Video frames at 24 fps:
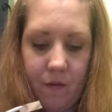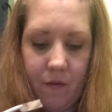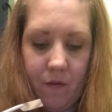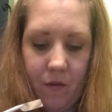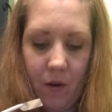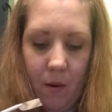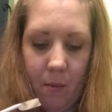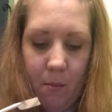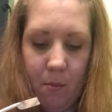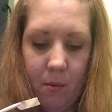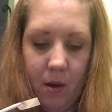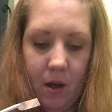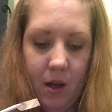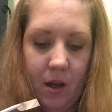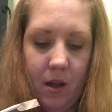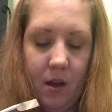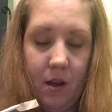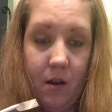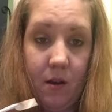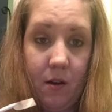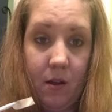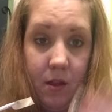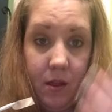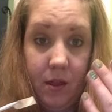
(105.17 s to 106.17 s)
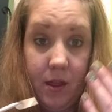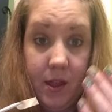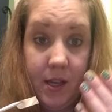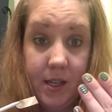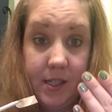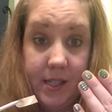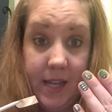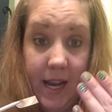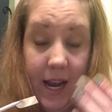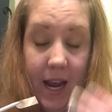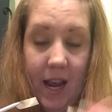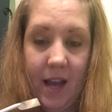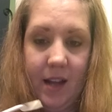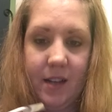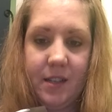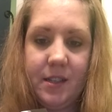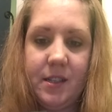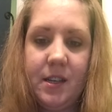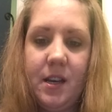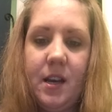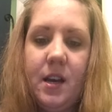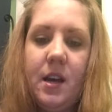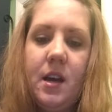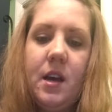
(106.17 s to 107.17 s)
from this
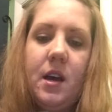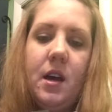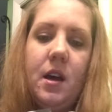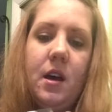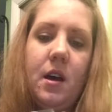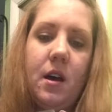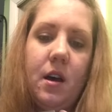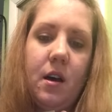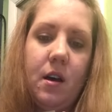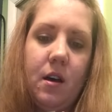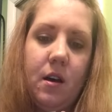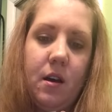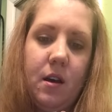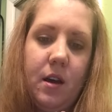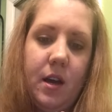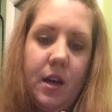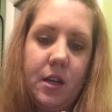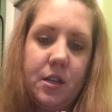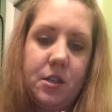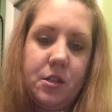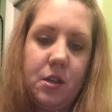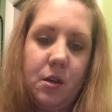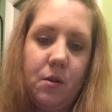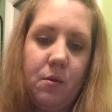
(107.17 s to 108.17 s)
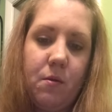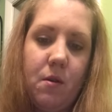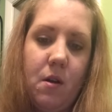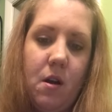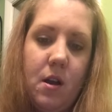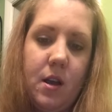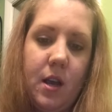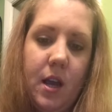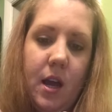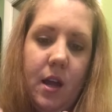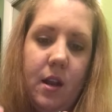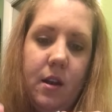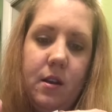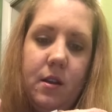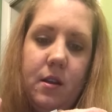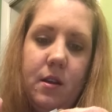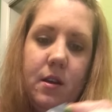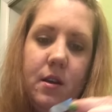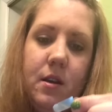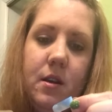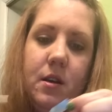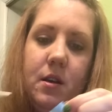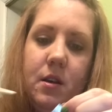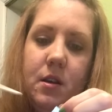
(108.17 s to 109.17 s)
hand, actually wrong end,
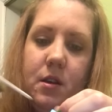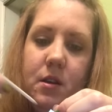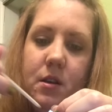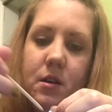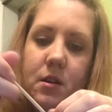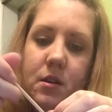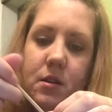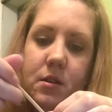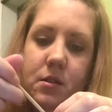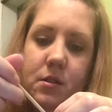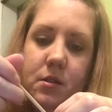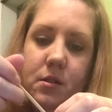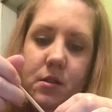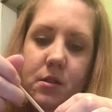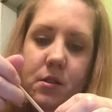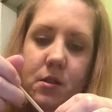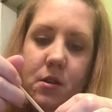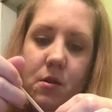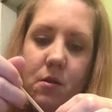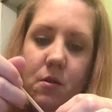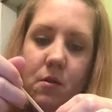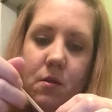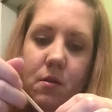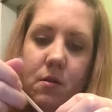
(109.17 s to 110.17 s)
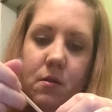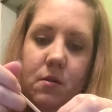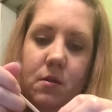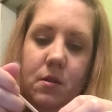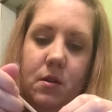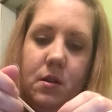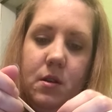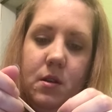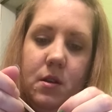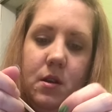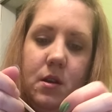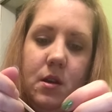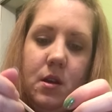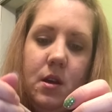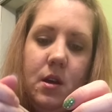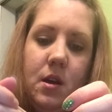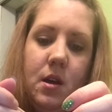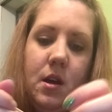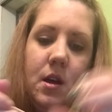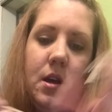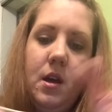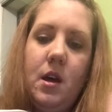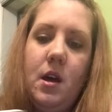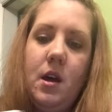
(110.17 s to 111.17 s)
so
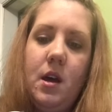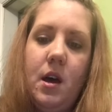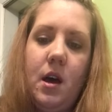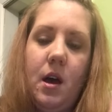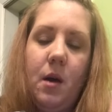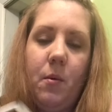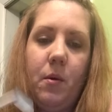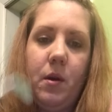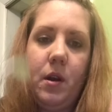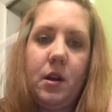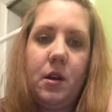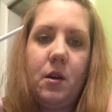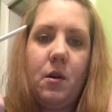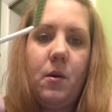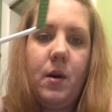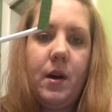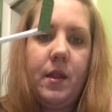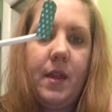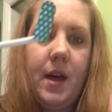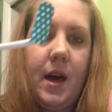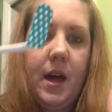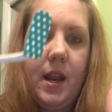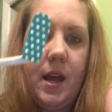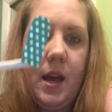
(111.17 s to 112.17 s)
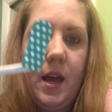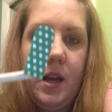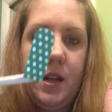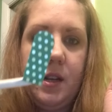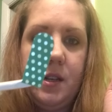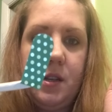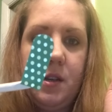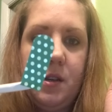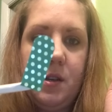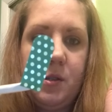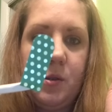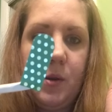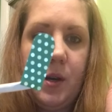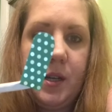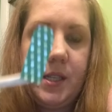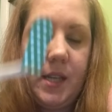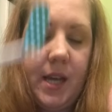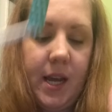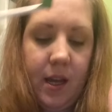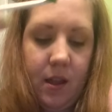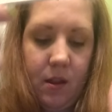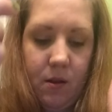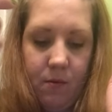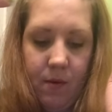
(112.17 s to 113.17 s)
I want to go on that end. So I
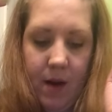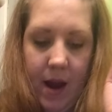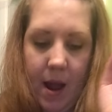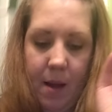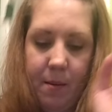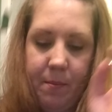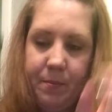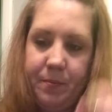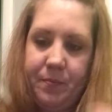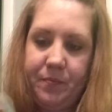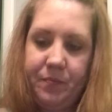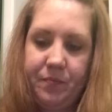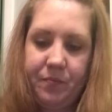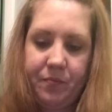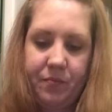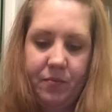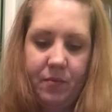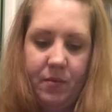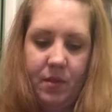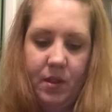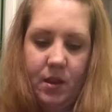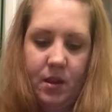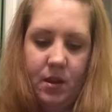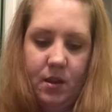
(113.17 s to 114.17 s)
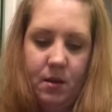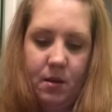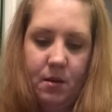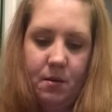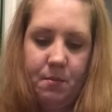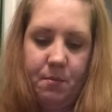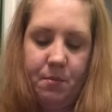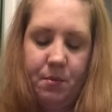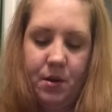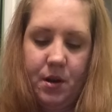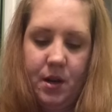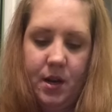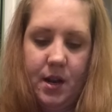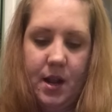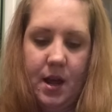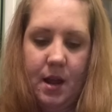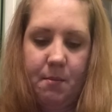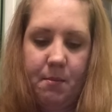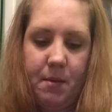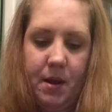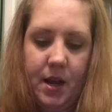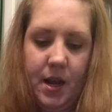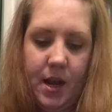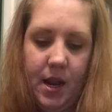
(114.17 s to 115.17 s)
take the wrap, put it
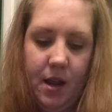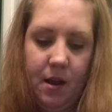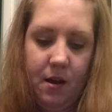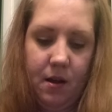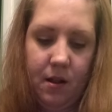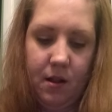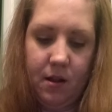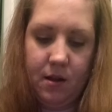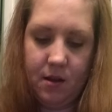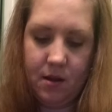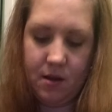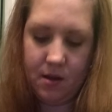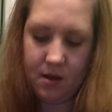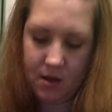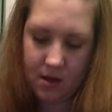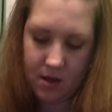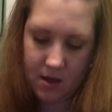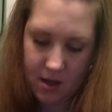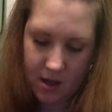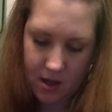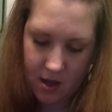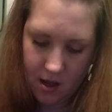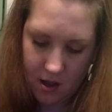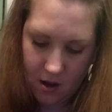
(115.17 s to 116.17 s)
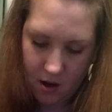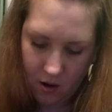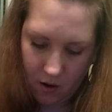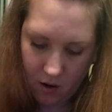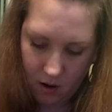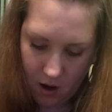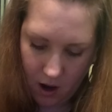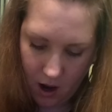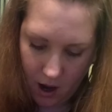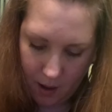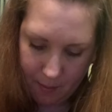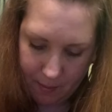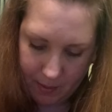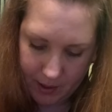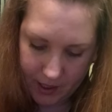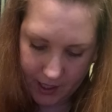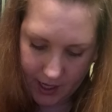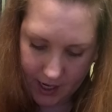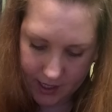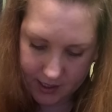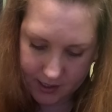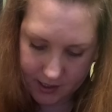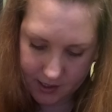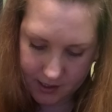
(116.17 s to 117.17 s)
on my nail, up
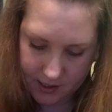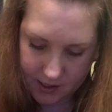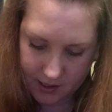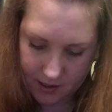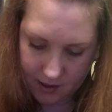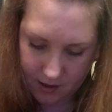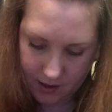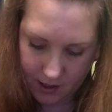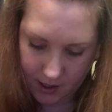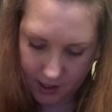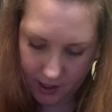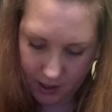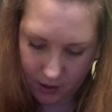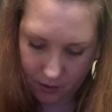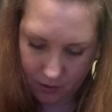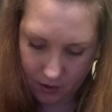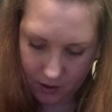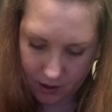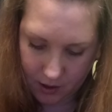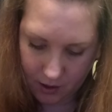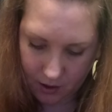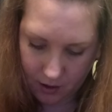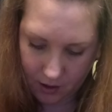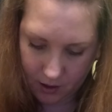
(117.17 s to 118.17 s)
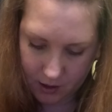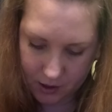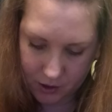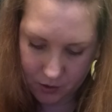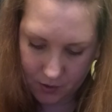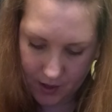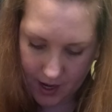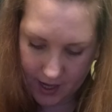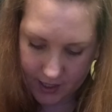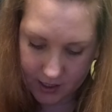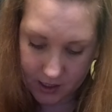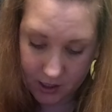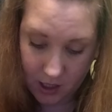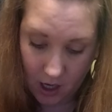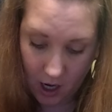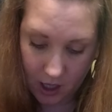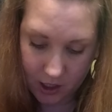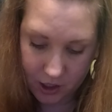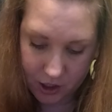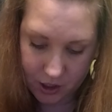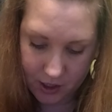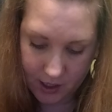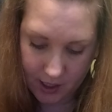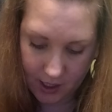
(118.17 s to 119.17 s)
against the cuticle. Do not
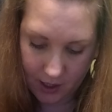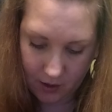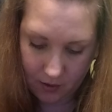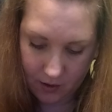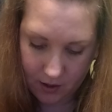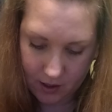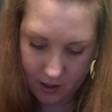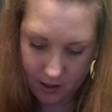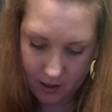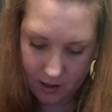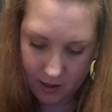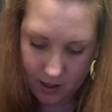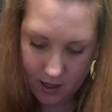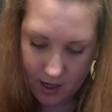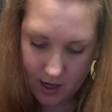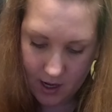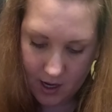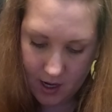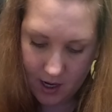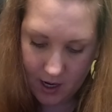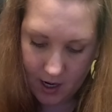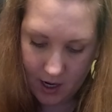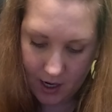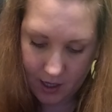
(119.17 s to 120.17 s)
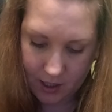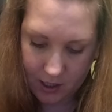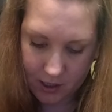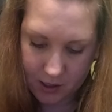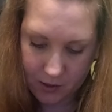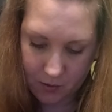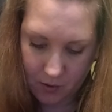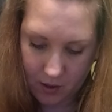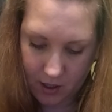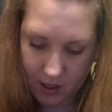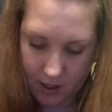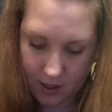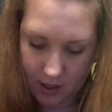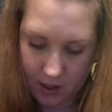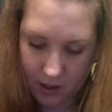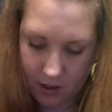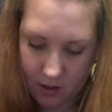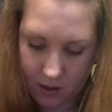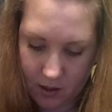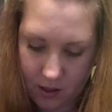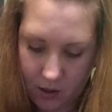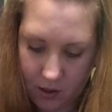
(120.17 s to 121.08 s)
touch the cuticle. I just want to